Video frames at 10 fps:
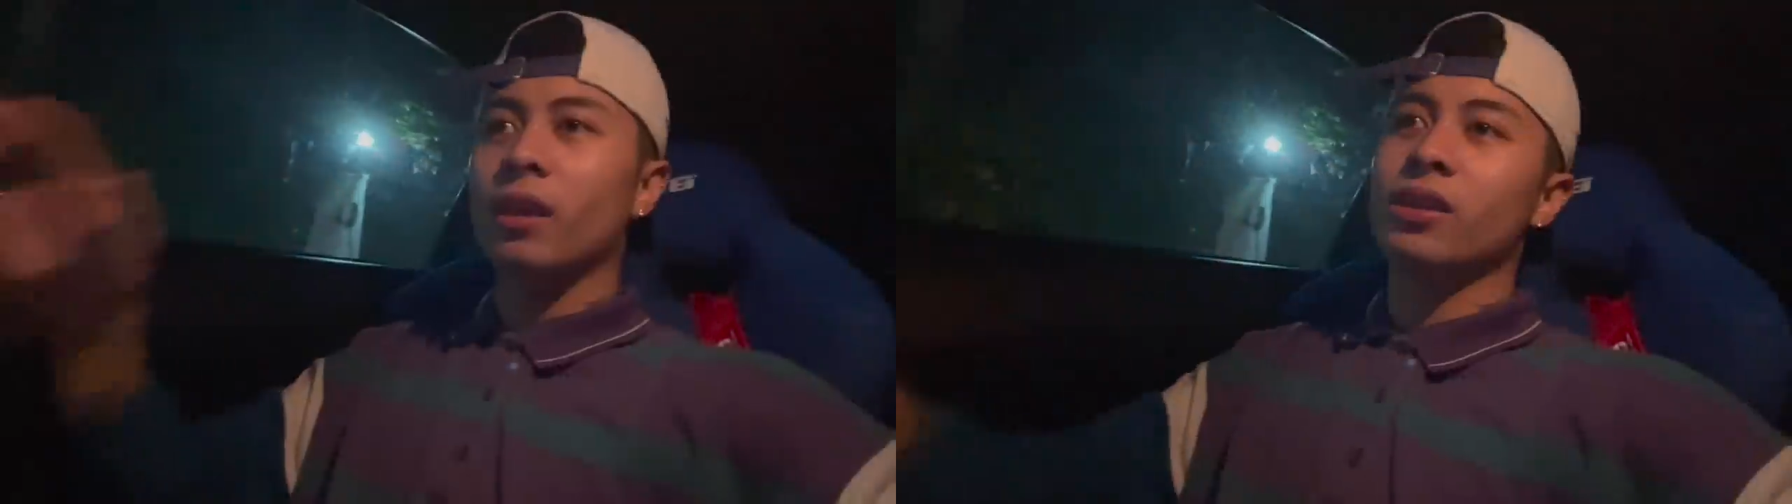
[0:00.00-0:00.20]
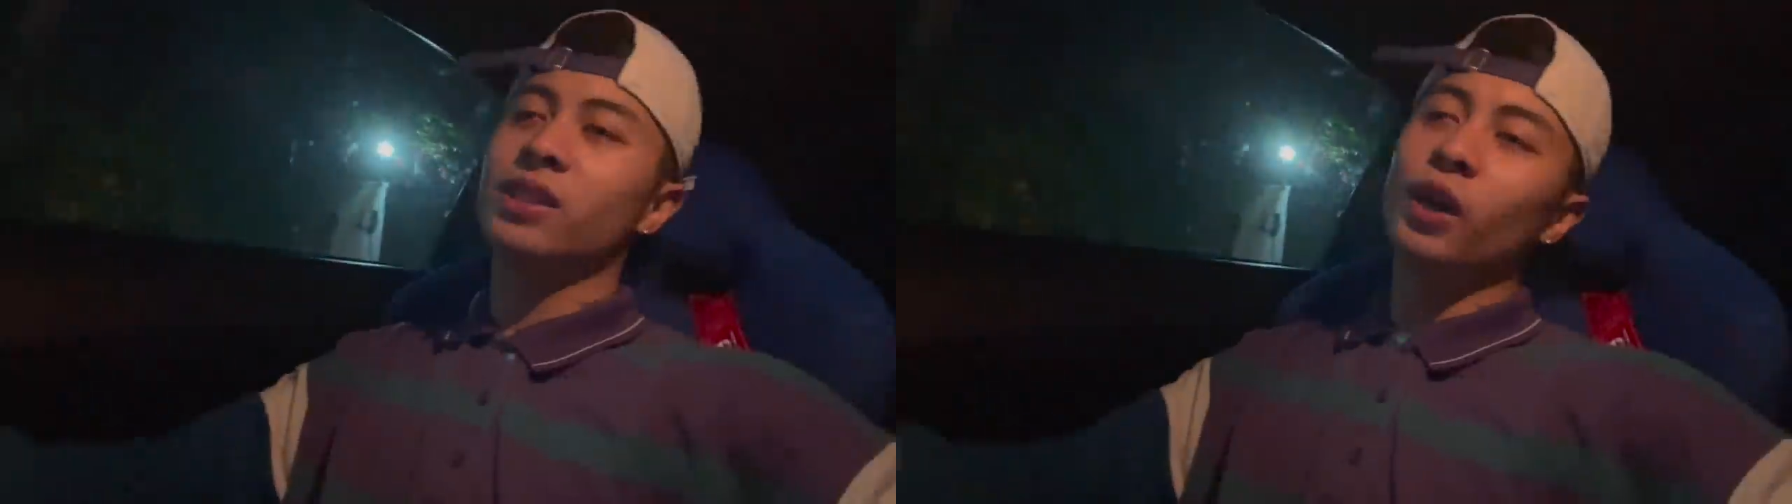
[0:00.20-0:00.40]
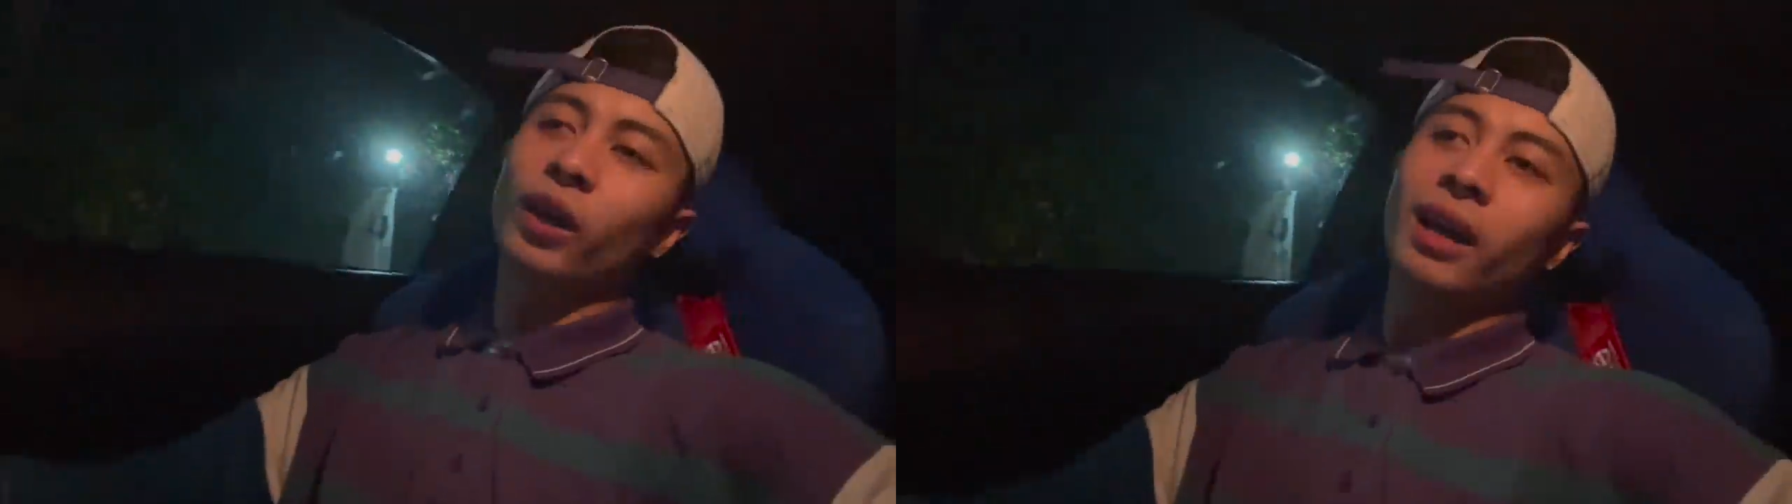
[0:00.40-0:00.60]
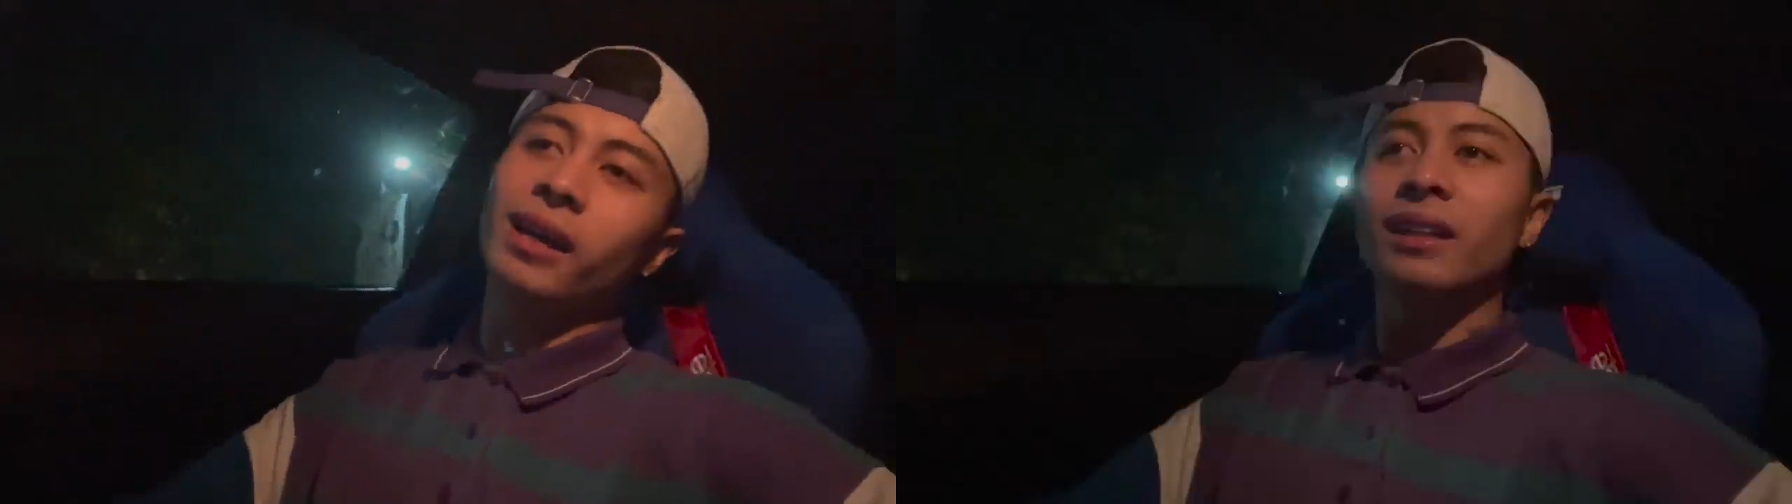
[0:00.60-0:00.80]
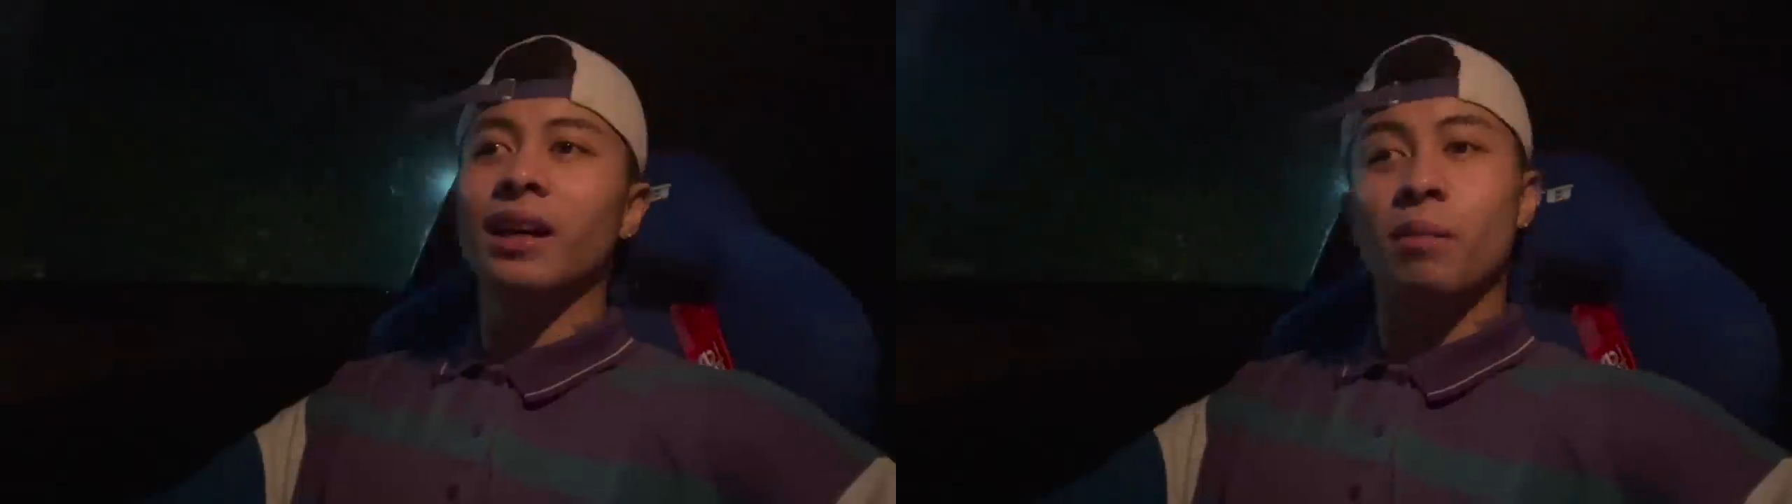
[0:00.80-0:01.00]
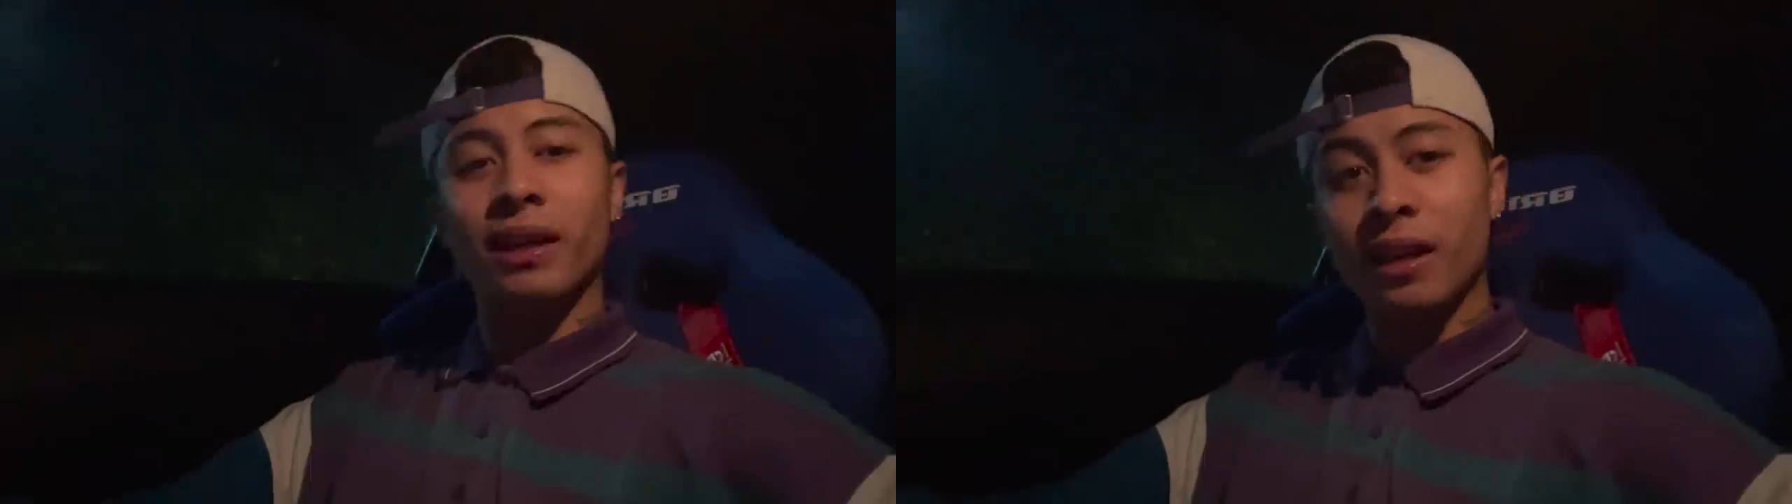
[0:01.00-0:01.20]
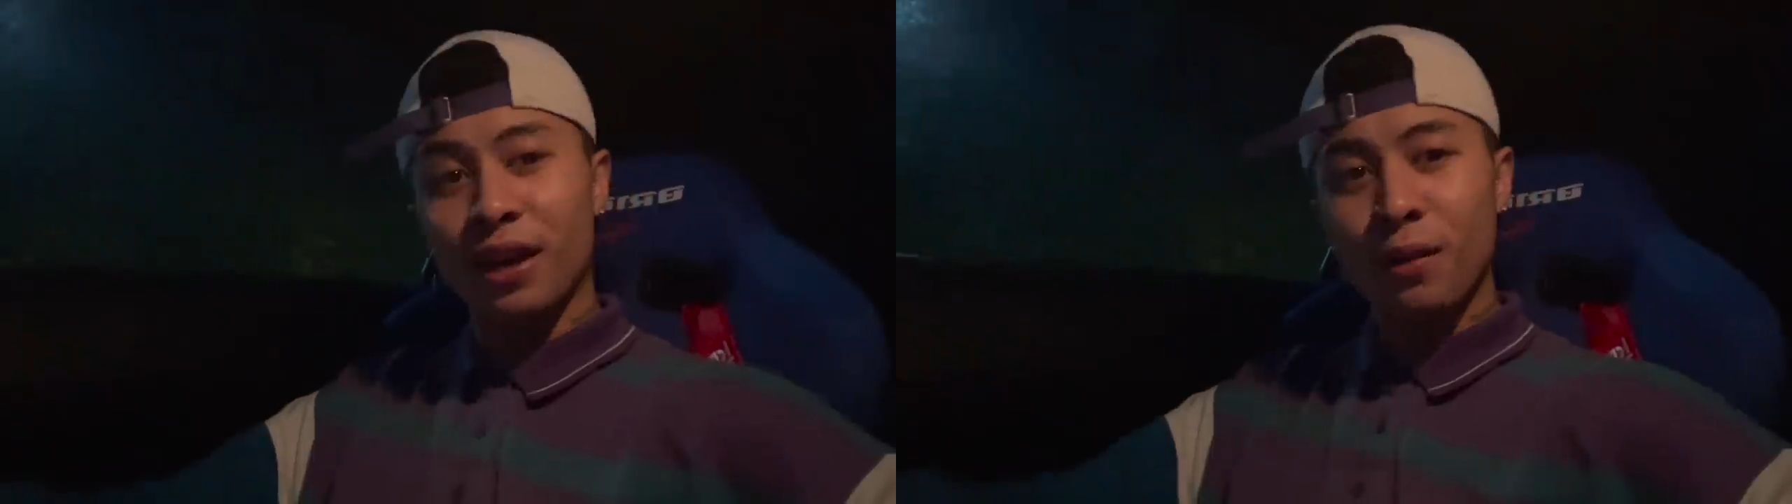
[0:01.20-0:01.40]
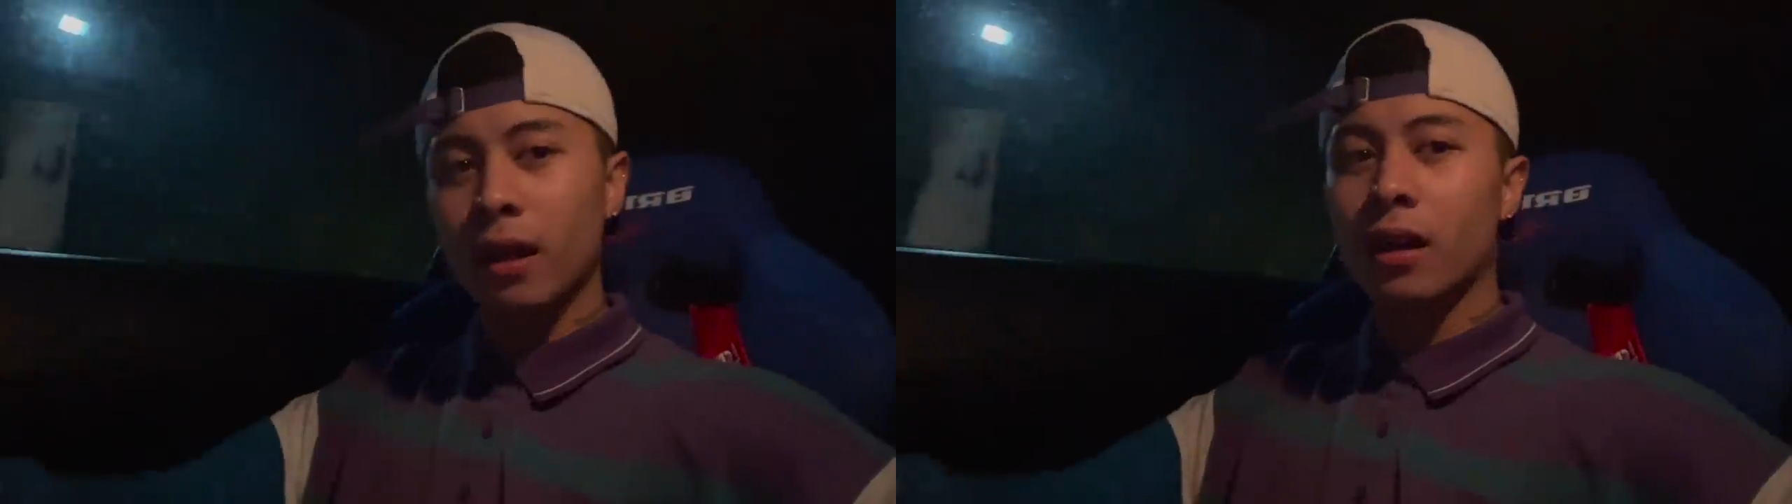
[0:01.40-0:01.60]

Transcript: So guys, gabi na.